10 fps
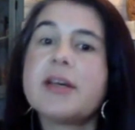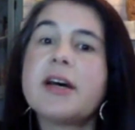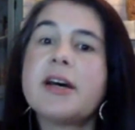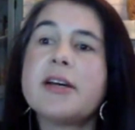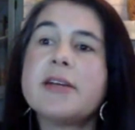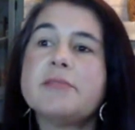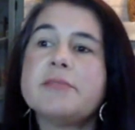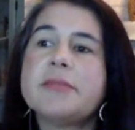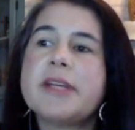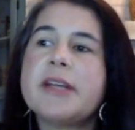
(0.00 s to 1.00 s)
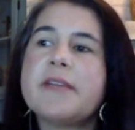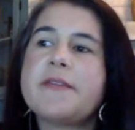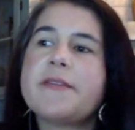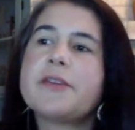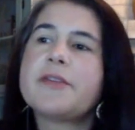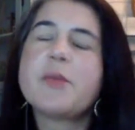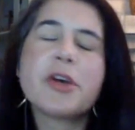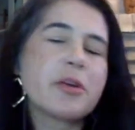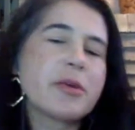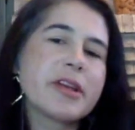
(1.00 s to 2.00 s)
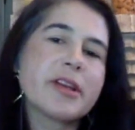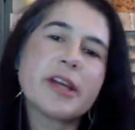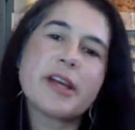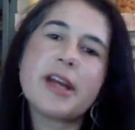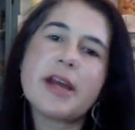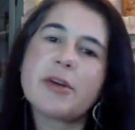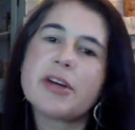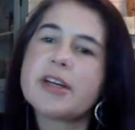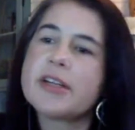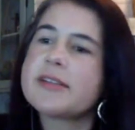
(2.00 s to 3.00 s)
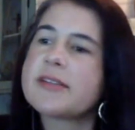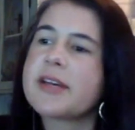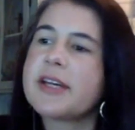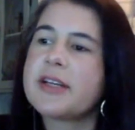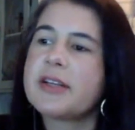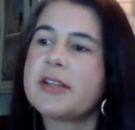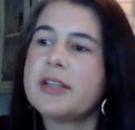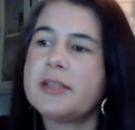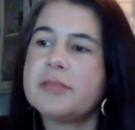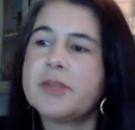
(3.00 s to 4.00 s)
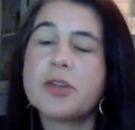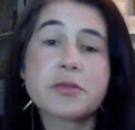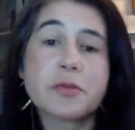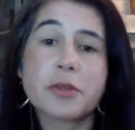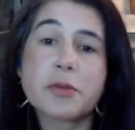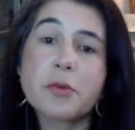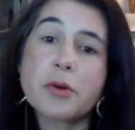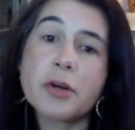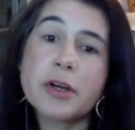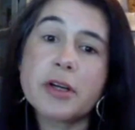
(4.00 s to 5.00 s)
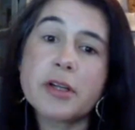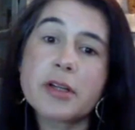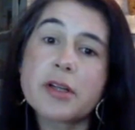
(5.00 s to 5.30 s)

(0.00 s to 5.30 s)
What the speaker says: And if you're familiar with Atlanta neighborhoods like Old Fourth Ward,